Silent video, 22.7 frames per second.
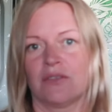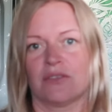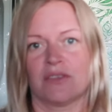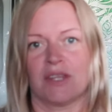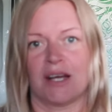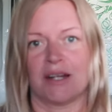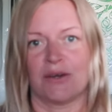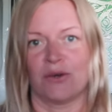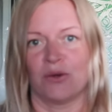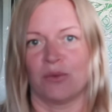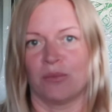
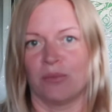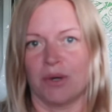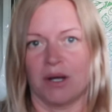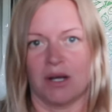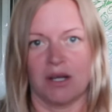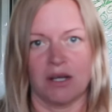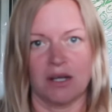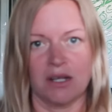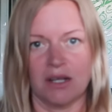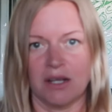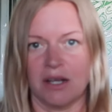That
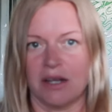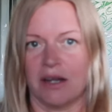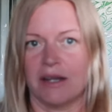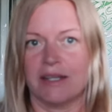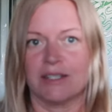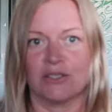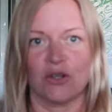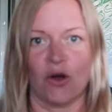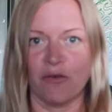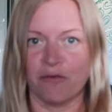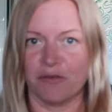number
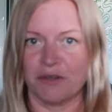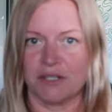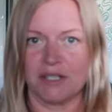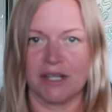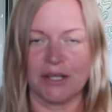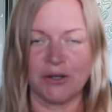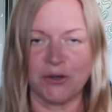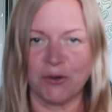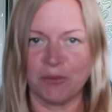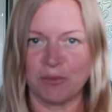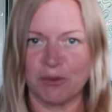is
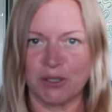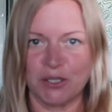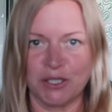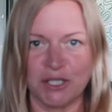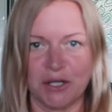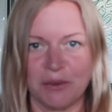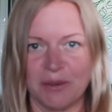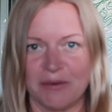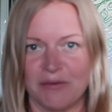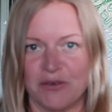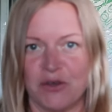obviously up to
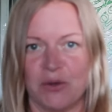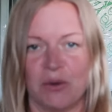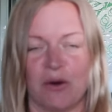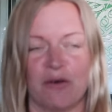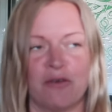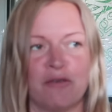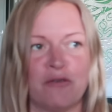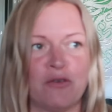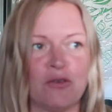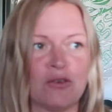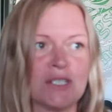you. If you are
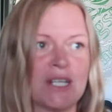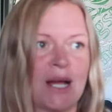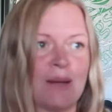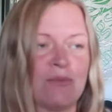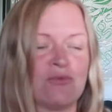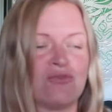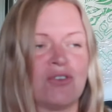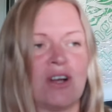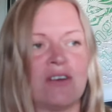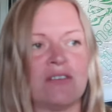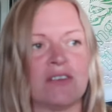
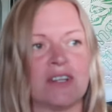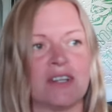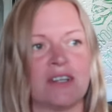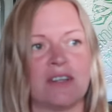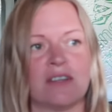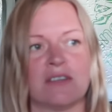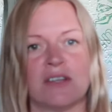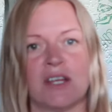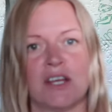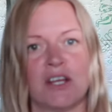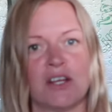full-time traveling
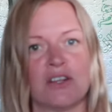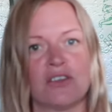and